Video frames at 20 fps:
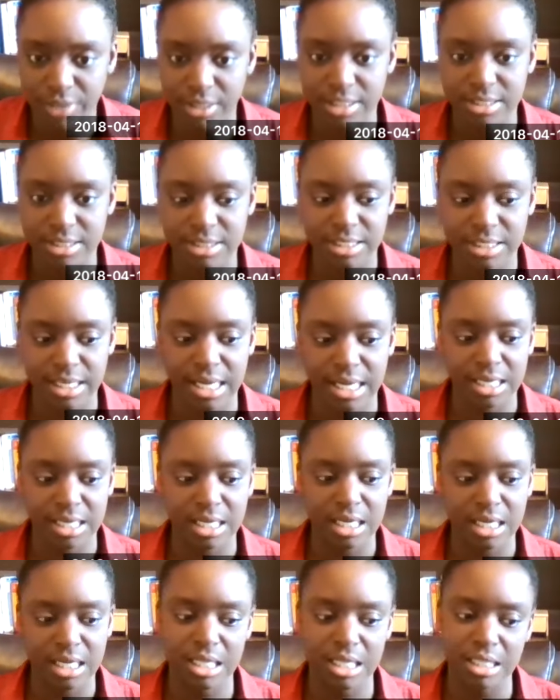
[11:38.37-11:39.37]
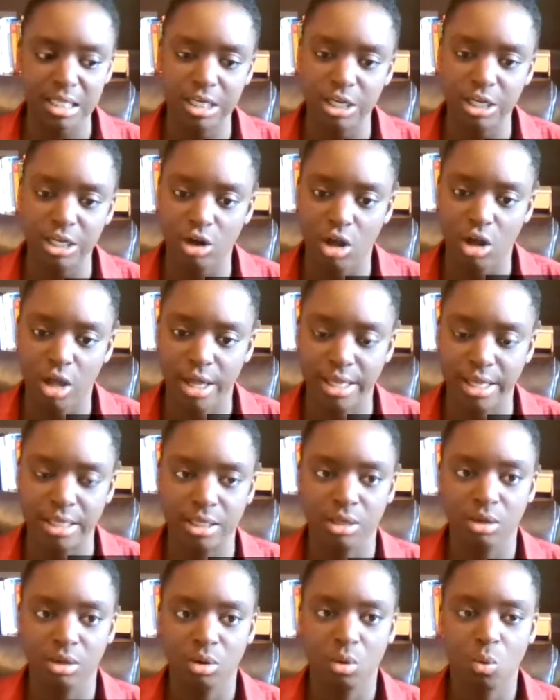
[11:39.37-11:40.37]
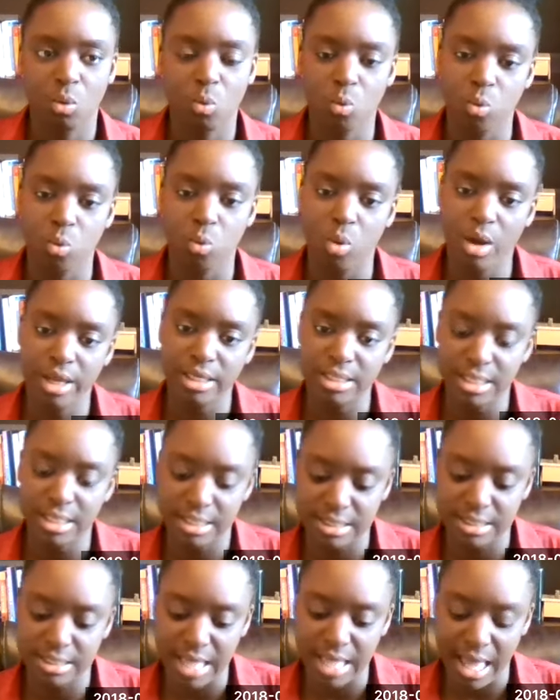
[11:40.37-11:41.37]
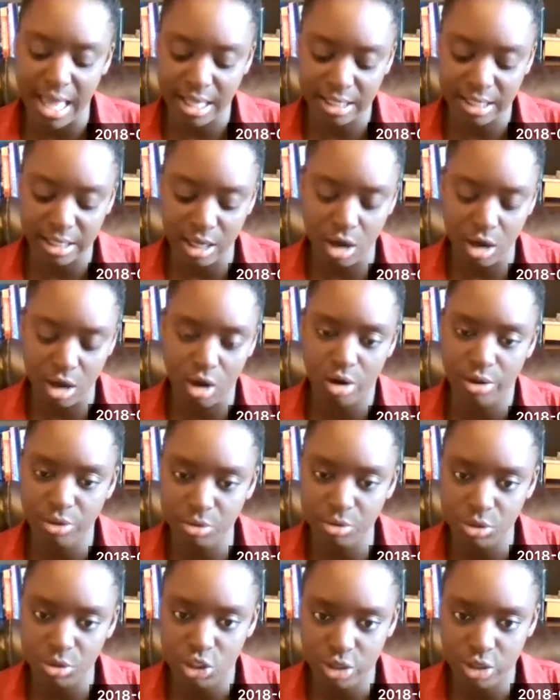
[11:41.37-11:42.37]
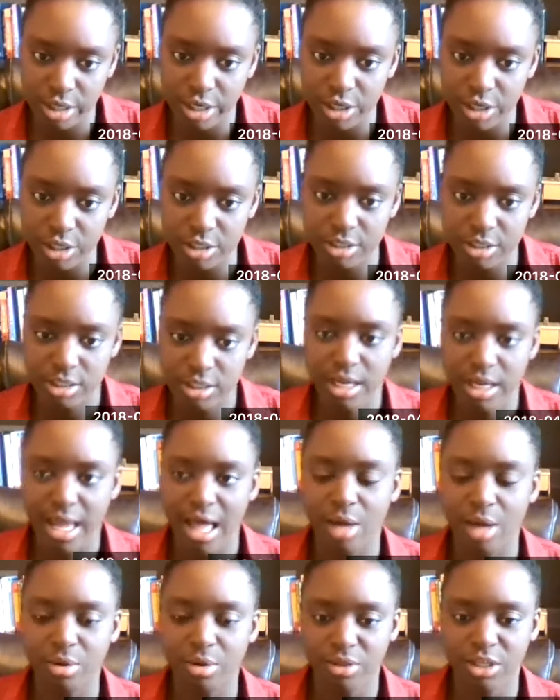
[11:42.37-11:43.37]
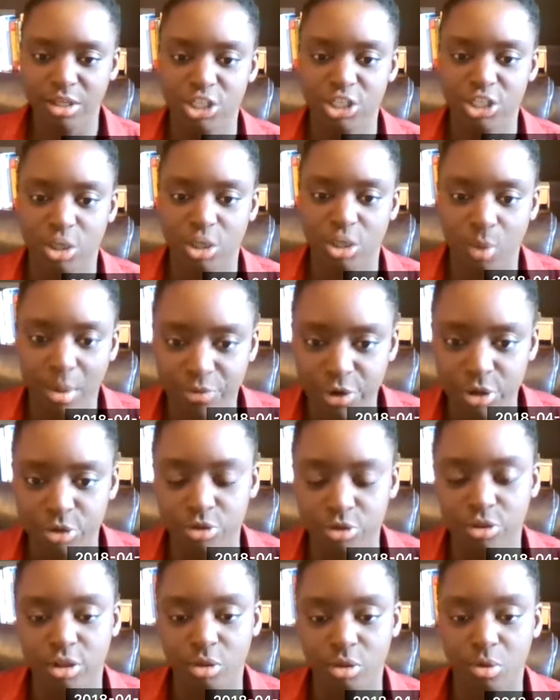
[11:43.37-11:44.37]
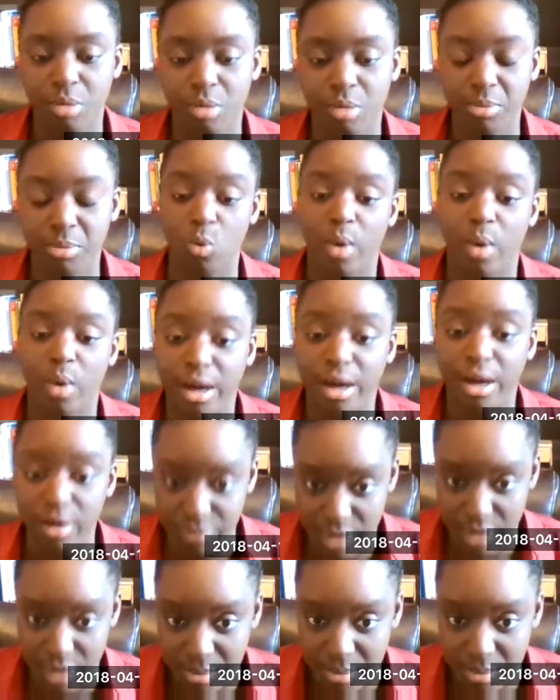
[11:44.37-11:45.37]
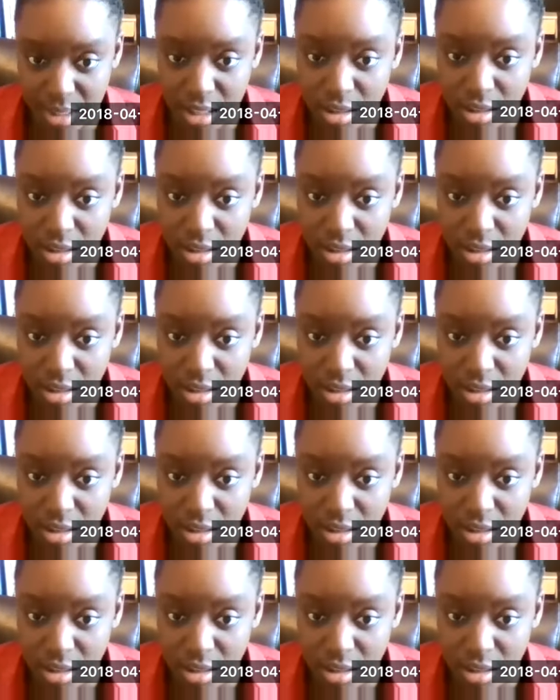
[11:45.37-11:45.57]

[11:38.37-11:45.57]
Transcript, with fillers: It's getting clear on what exactly are those triggers? How do they show up for you so that you can be aware of them in